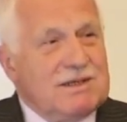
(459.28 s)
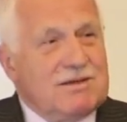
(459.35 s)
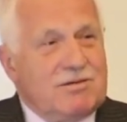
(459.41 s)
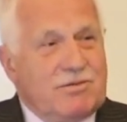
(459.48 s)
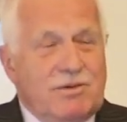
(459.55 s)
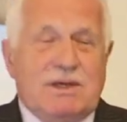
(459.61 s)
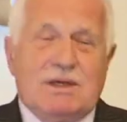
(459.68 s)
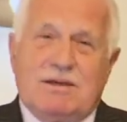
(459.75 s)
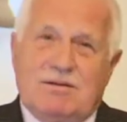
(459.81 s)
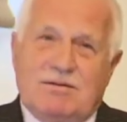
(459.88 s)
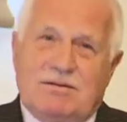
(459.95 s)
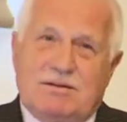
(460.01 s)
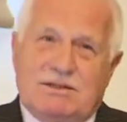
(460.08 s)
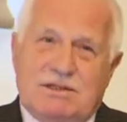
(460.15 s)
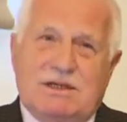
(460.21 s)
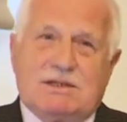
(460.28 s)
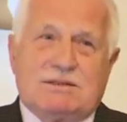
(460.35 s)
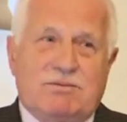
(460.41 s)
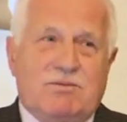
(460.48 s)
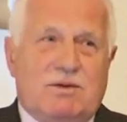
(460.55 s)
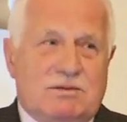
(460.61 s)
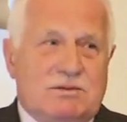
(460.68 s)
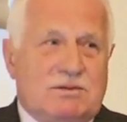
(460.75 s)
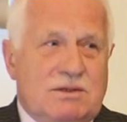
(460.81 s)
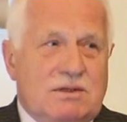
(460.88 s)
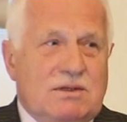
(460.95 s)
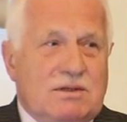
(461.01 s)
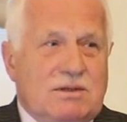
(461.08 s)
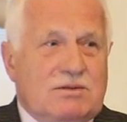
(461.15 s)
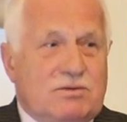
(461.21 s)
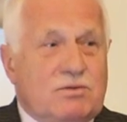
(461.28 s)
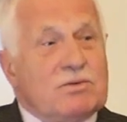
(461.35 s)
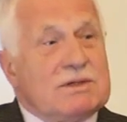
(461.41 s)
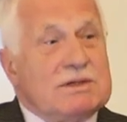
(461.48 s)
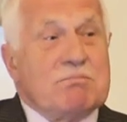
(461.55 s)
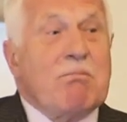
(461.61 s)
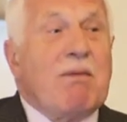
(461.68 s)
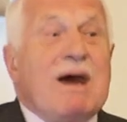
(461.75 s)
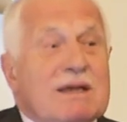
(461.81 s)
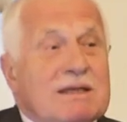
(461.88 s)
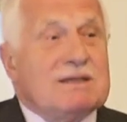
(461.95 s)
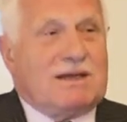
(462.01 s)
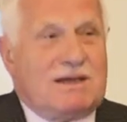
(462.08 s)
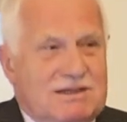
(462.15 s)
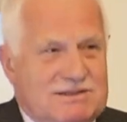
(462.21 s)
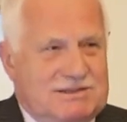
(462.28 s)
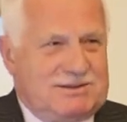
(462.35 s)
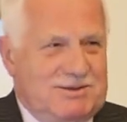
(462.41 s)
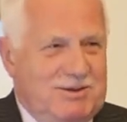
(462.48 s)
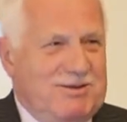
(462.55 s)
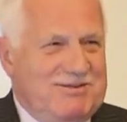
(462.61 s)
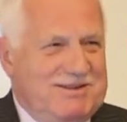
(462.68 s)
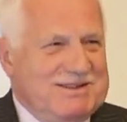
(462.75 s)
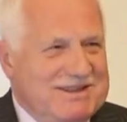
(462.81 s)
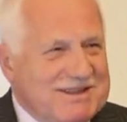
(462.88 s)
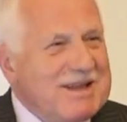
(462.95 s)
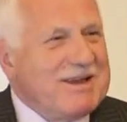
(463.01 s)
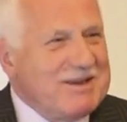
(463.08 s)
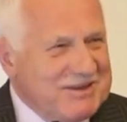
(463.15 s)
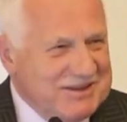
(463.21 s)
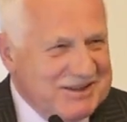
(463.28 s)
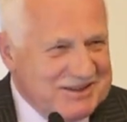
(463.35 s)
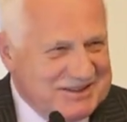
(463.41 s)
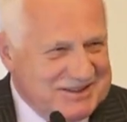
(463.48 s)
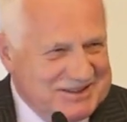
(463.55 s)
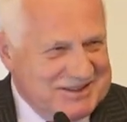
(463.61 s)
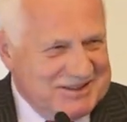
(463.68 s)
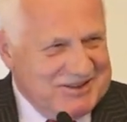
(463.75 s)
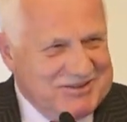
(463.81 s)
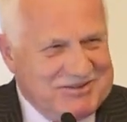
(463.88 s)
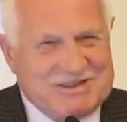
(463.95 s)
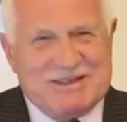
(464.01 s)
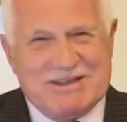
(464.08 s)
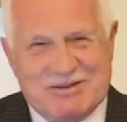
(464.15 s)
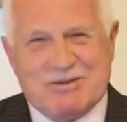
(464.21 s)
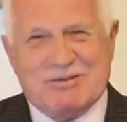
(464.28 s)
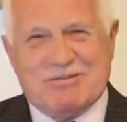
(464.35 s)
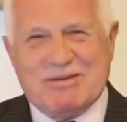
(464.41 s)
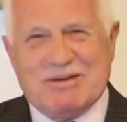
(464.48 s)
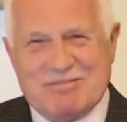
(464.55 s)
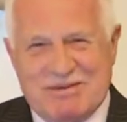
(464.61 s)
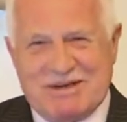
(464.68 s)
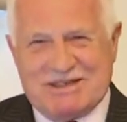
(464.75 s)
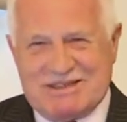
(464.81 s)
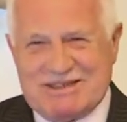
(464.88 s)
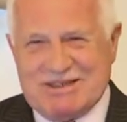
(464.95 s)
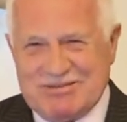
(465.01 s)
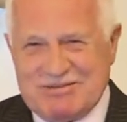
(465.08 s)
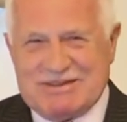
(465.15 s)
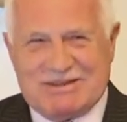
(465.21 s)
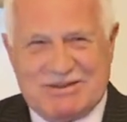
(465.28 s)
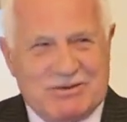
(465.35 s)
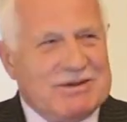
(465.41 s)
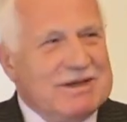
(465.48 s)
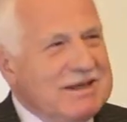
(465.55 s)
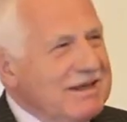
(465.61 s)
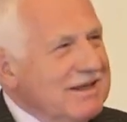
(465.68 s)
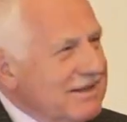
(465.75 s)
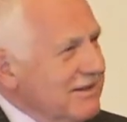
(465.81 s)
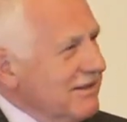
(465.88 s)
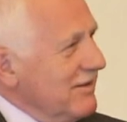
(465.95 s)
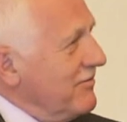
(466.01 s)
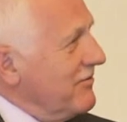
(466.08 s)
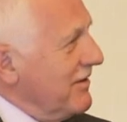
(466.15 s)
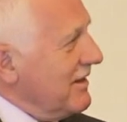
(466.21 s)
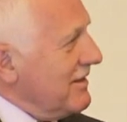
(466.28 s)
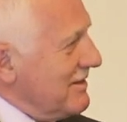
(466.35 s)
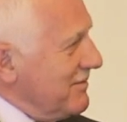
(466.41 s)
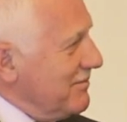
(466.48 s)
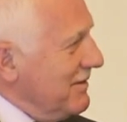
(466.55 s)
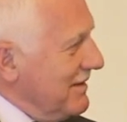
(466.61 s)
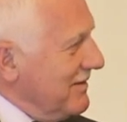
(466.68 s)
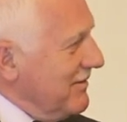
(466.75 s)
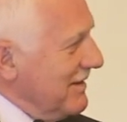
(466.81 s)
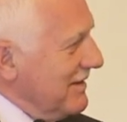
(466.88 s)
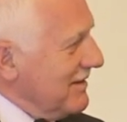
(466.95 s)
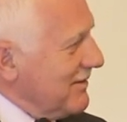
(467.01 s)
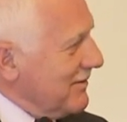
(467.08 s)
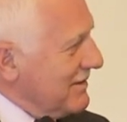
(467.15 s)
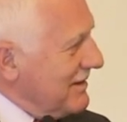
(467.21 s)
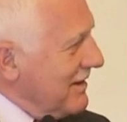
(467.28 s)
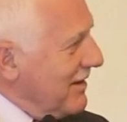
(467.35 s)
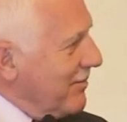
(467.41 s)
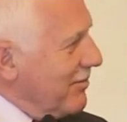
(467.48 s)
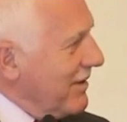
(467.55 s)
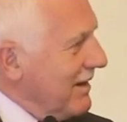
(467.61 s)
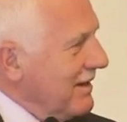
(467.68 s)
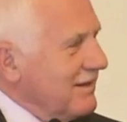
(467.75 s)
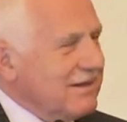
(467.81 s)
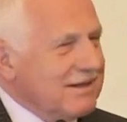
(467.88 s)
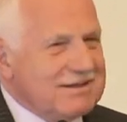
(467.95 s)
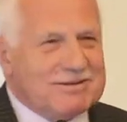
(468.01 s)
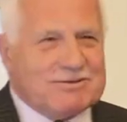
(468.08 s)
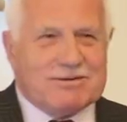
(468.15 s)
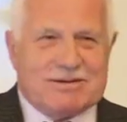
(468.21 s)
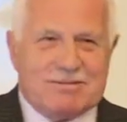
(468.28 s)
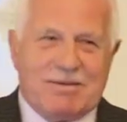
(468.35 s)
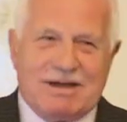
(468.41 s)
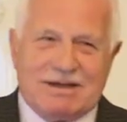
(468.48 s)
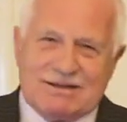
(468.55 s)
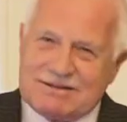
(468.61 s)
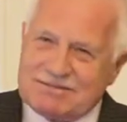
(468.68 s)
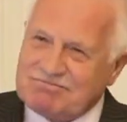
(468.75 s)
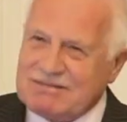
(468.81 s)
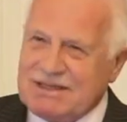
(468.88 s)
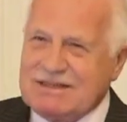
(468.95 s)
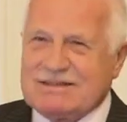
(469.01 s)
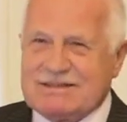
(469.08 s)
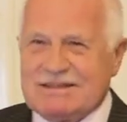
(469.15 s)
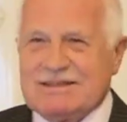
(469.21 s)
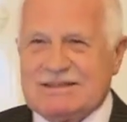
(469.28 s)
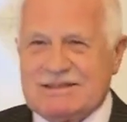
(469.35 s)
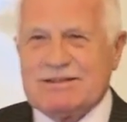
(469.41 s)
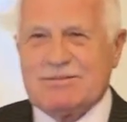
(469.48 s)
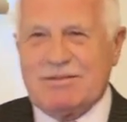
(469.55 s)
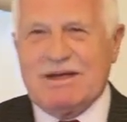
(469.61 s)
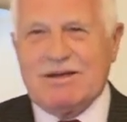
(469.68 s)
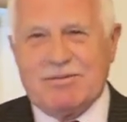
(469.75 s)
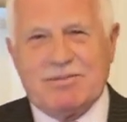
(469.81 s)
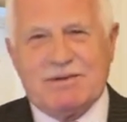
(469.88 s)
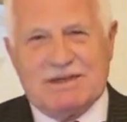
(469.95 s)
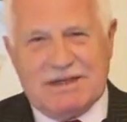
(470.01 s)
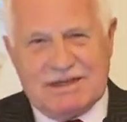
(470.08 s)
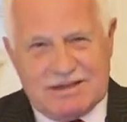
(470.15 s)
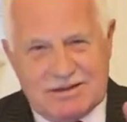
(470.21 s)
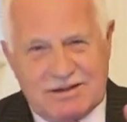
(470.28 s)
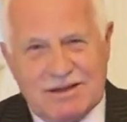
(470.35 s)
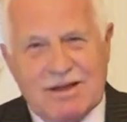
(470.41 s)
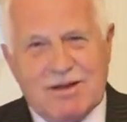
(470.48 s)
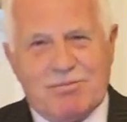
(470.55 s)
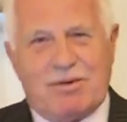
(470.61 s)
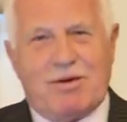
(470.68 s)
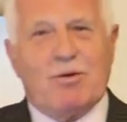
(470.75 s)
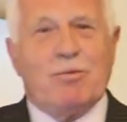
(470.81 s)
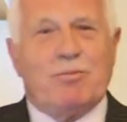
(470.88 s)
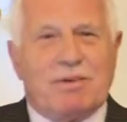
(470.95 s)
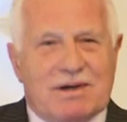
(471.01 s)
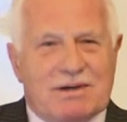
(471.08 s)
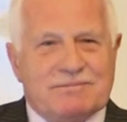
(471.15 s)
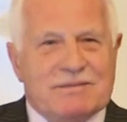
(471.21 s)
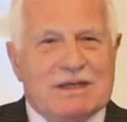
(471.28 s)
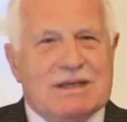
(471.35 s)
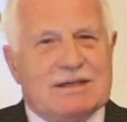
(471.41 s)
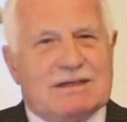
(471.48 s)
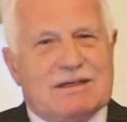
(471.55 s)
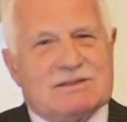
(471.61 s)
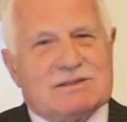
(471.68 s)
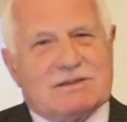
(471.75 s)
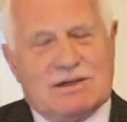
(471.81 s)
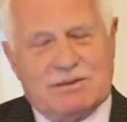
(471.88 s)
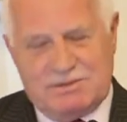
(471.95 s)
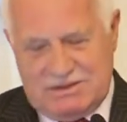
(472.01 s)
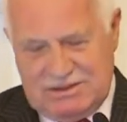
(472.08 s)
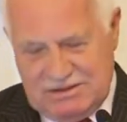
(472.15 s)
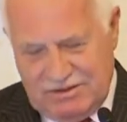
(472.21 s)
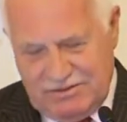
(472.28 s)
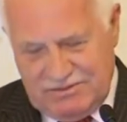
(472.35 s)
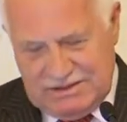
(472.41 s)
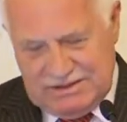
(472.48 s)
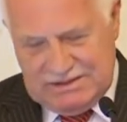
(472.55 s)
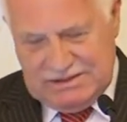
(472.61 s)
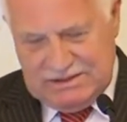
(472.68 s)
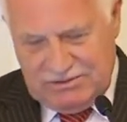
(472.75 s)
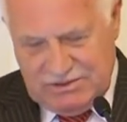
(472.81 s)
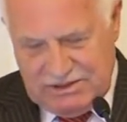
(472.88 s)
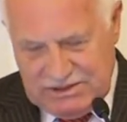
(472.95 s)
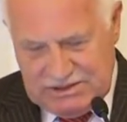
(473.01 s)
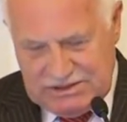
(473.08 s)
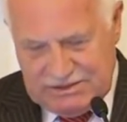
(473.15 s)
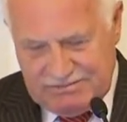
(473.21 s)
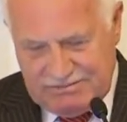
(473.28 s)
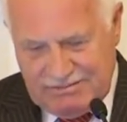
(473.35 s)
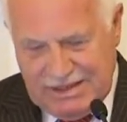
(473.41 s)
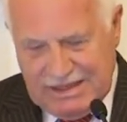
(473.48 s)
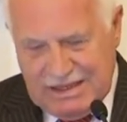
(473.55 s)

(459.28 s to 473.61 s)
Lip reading: We just want to remind us of the 10 years of EU membership. So the difference between to celebrate and to remind is in my opinion, the proper description of the situation.